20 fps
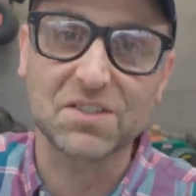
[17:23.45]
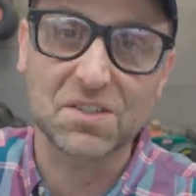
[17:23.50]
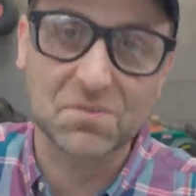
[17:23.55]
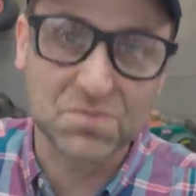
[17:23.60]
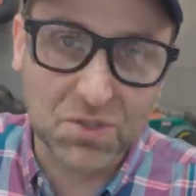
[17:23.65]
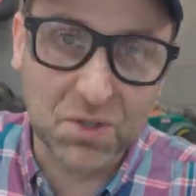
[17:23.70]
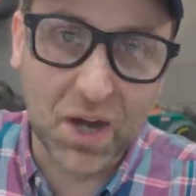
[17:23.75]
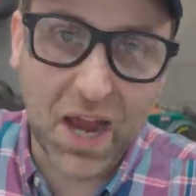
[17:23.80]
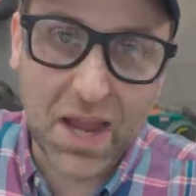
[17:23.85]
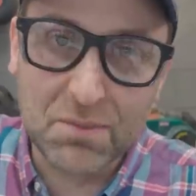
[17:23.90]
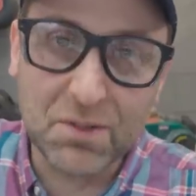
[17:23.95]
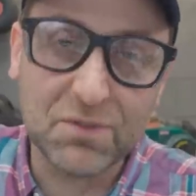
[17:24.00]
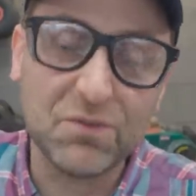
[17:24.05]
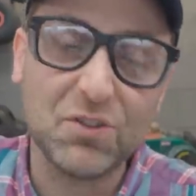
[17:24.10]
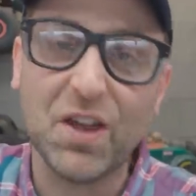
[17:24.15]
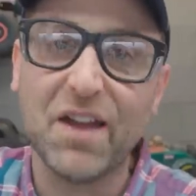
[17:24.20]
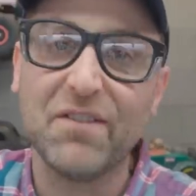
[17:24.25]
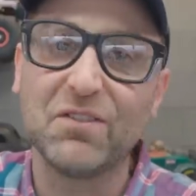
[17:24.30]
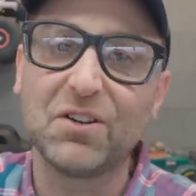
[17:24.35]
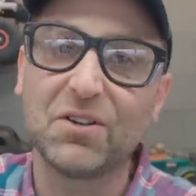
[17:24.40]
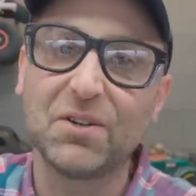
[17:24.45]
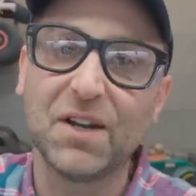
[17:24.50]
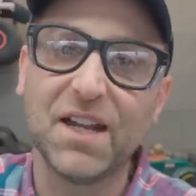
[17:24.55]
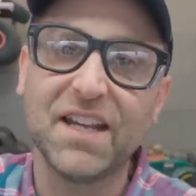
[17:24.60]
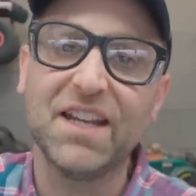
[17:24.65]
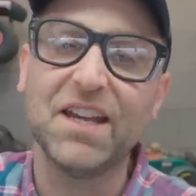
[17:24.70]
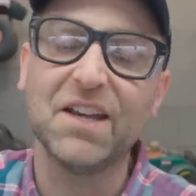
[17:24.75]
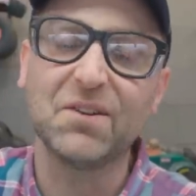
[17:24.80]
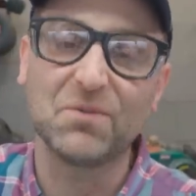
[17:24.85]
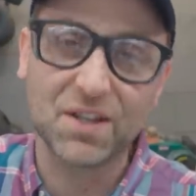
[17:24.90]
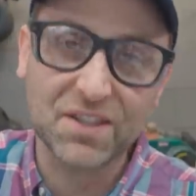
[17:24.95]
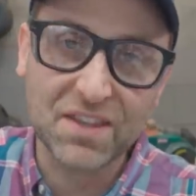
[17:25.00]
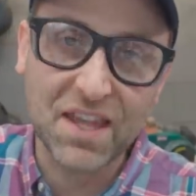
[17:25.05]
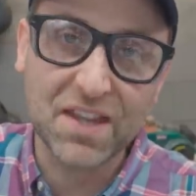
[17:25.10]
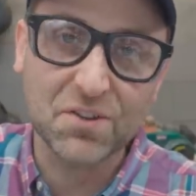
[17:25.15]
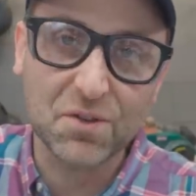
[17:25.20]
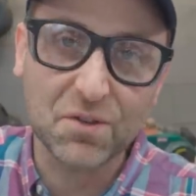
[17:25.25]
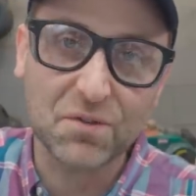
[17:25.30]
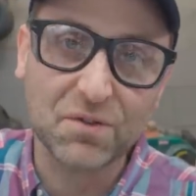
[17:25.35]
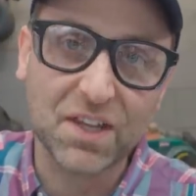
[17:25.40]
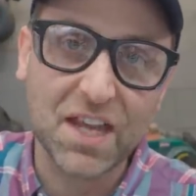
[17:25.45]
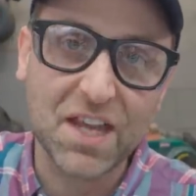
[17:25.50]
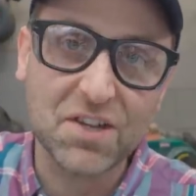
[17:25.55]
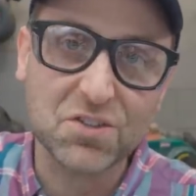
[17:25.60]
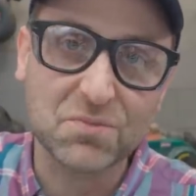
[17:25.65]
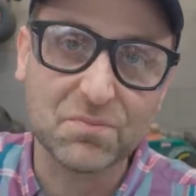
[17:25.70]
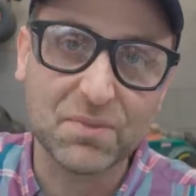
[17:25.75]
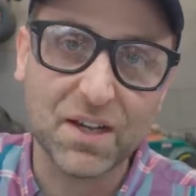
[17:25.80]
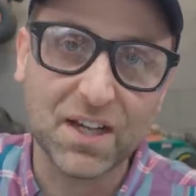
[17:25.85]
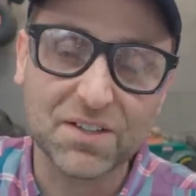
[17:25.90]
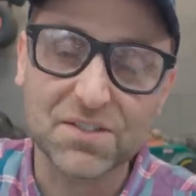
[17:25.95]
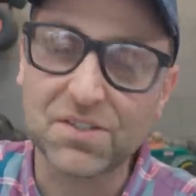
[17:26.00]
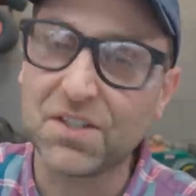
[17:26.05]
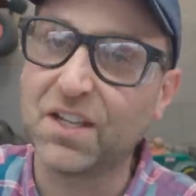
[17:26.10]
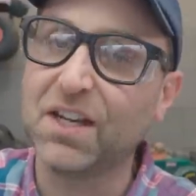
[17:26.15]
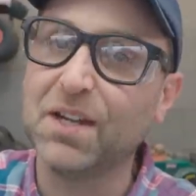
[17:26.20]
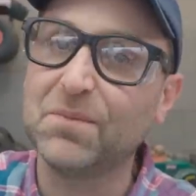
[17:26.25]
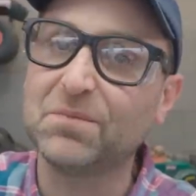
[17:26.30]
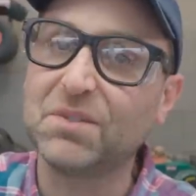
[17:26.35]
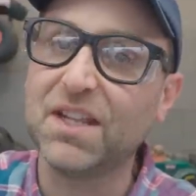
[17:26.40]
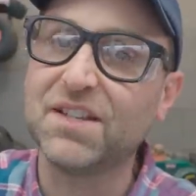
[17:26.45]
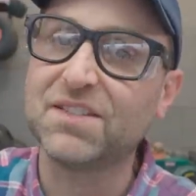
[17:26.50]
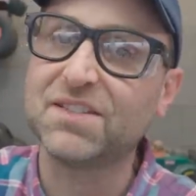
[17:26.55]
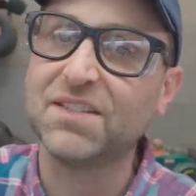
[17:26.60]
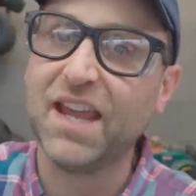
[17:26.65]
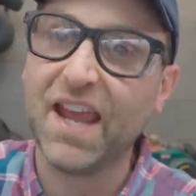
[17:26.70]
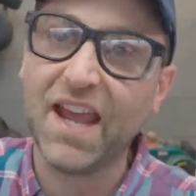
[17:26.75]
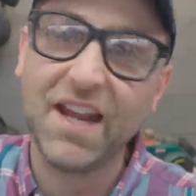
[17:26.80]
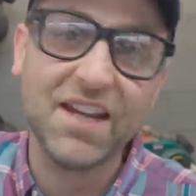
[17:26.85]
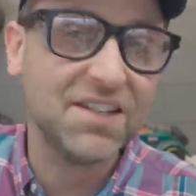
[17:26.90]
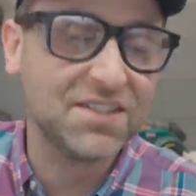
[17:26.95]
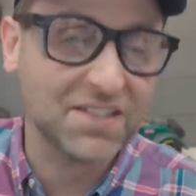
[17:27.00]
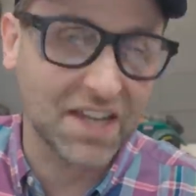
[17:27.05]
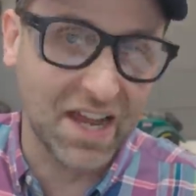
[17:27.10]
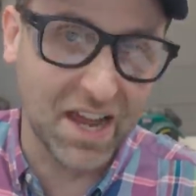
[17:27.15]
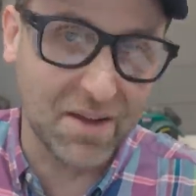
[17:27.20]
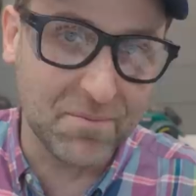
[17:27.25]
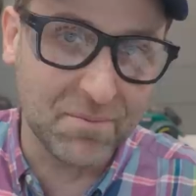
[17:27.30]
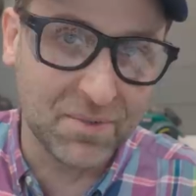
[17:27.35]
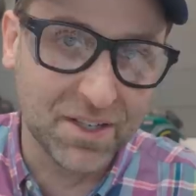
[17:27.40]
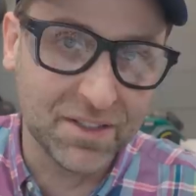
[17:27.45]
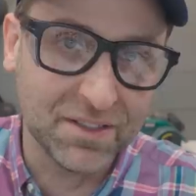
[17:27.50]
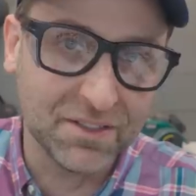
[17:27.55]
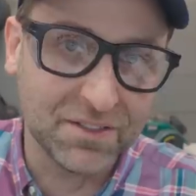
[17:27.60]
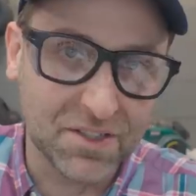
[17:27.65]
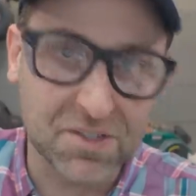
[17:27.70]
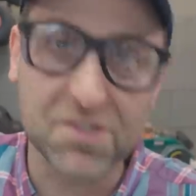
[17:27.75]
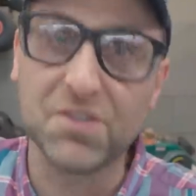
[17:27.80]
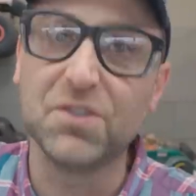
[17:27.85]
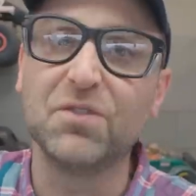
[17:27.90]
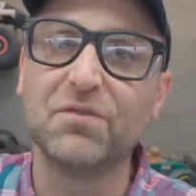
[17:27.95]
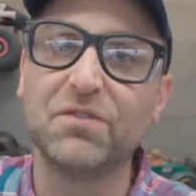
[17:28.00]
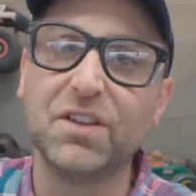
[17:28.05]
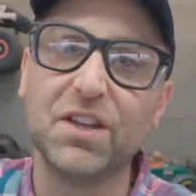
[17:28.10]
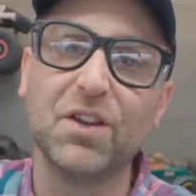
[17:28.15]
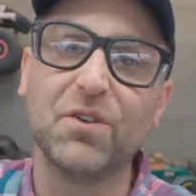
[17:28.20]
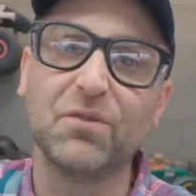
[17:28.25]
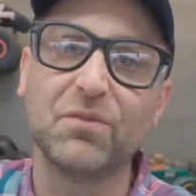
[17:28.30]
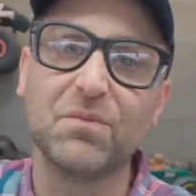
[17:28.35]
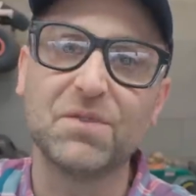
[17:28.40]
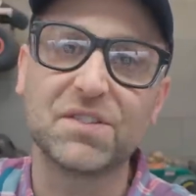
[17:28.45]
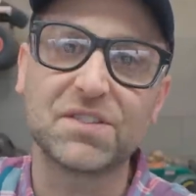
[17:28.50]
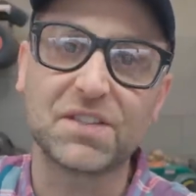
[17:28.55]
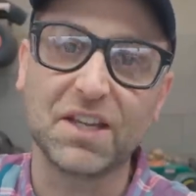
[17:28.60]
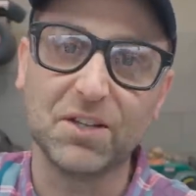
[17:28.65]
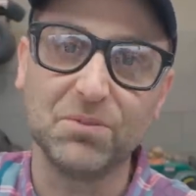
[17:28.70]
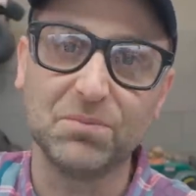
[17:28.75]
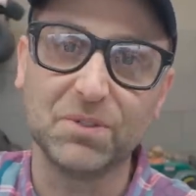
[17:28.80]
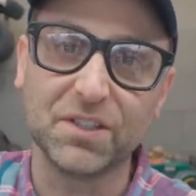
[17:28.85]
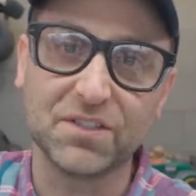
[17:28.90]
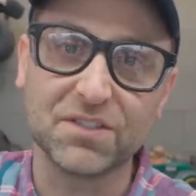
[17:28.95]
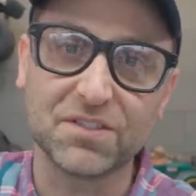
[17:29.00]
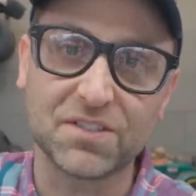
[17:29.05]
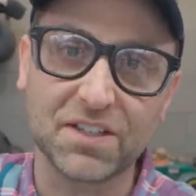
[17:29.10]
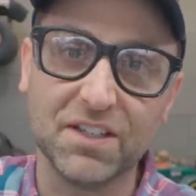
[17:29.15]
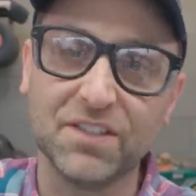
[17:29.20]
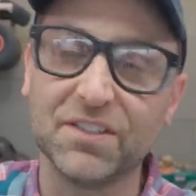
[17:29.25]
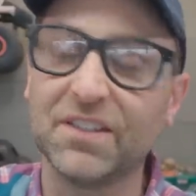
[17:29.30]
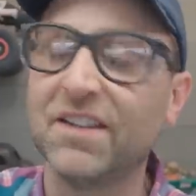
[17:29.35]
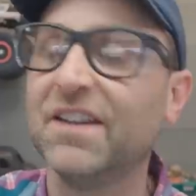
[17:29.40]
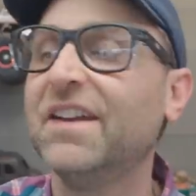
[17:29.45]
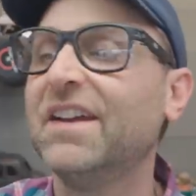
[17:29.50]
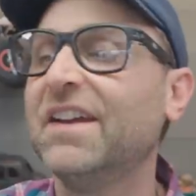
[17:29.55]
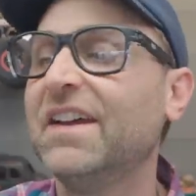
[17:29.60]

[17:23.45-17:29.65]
Subscribe if you haven't already and ring that notification bell so you get updates anytime there's a new video from the Scale Builders Guild.